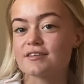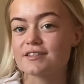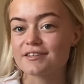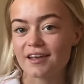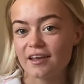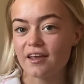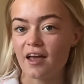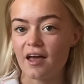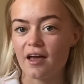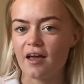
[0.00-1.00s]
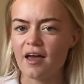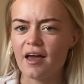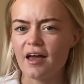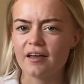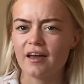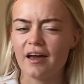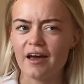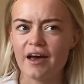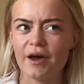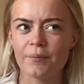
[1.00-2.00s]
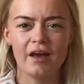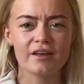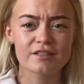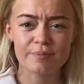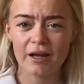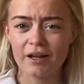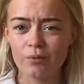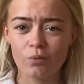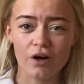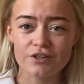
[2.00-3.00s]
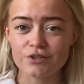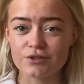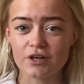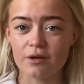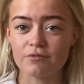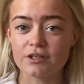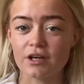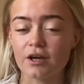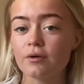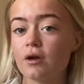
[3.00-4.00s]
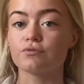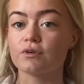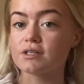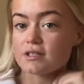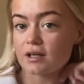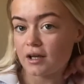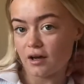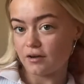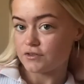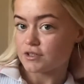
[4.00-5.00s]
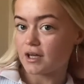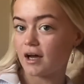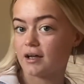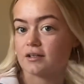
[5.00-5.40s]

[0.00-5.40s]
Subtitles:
skincare, hair care, explaining what I do type video. Recently I've just had